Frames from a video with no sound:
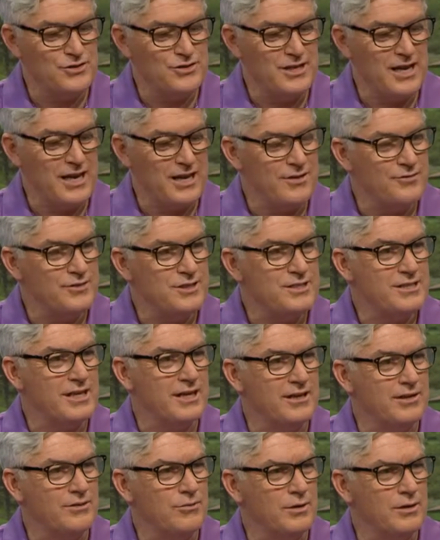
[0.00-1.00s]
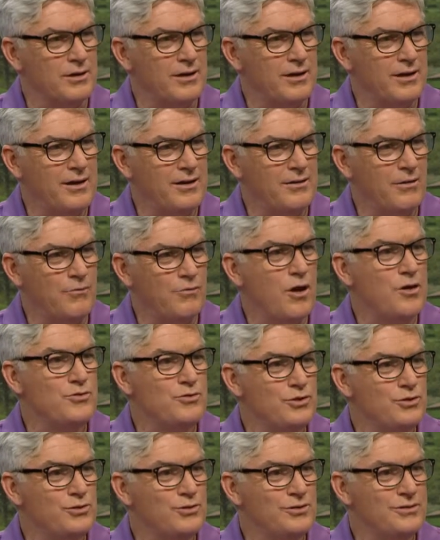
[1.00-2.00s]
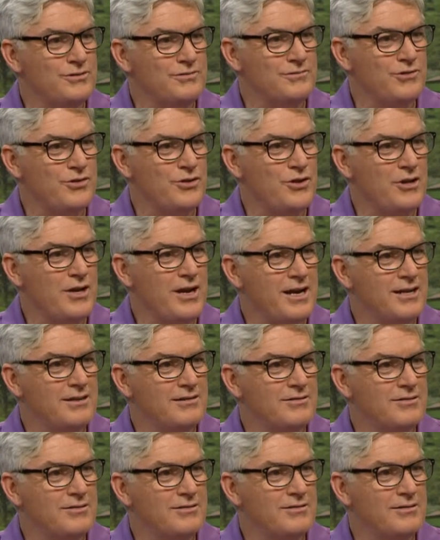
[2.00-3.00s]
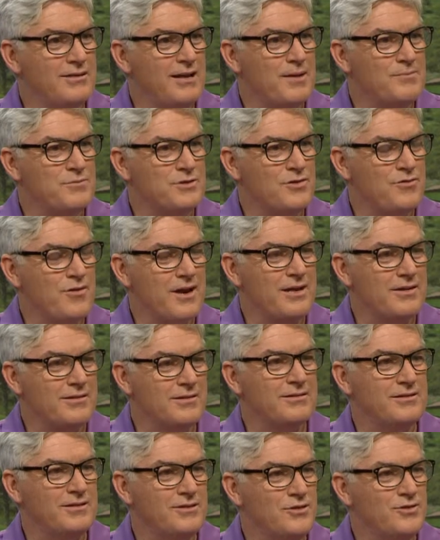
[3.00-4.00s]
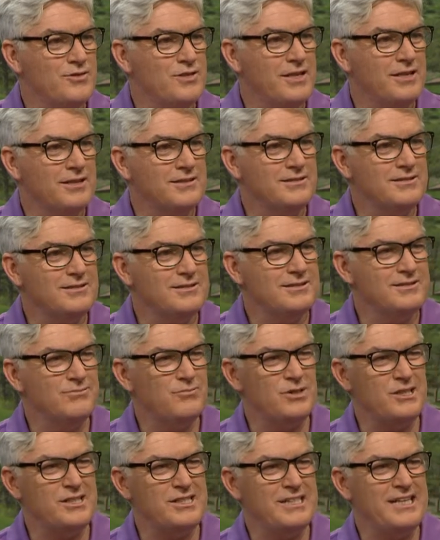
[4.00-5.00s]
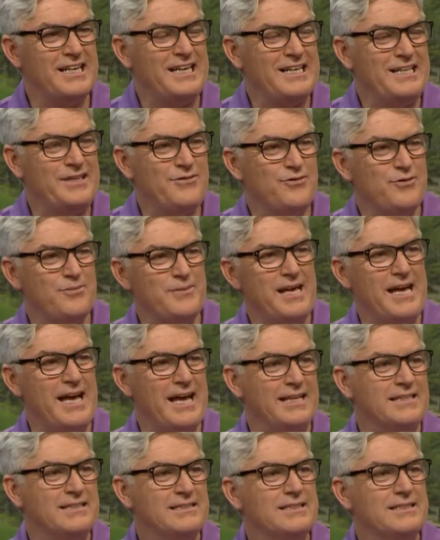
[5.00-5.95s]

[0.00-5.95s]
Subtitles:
say, you've just done a road tour, 38 clubs around New Zealand. What did you glean from that?